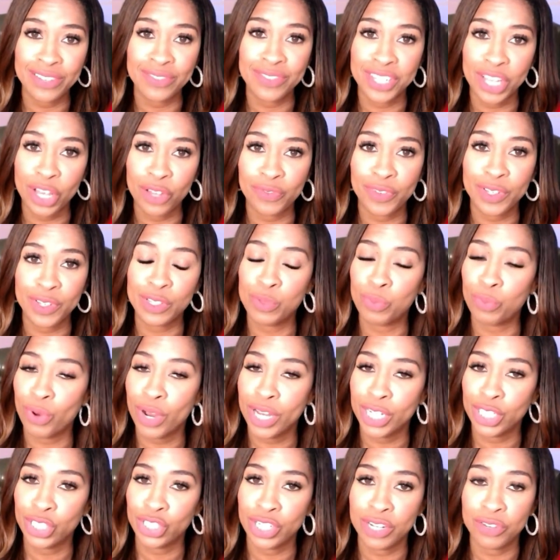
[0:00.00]

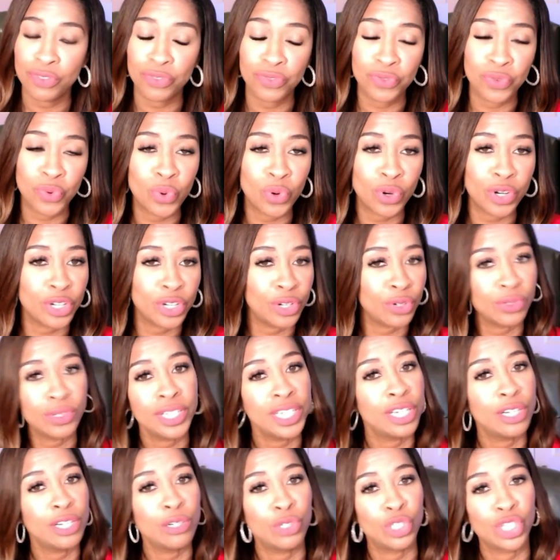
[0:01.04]
self-expression for your
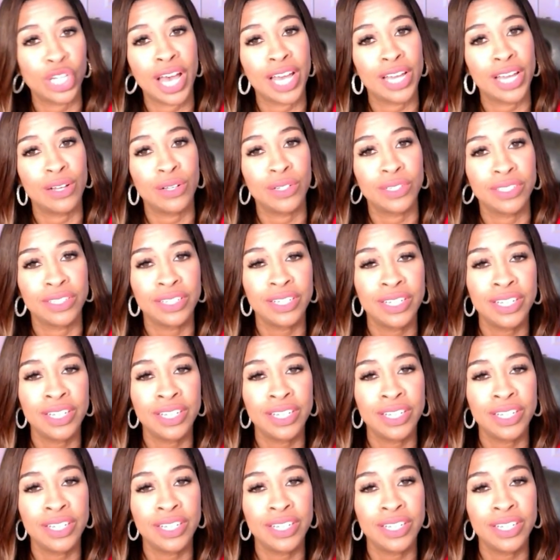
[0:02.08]
Leo child.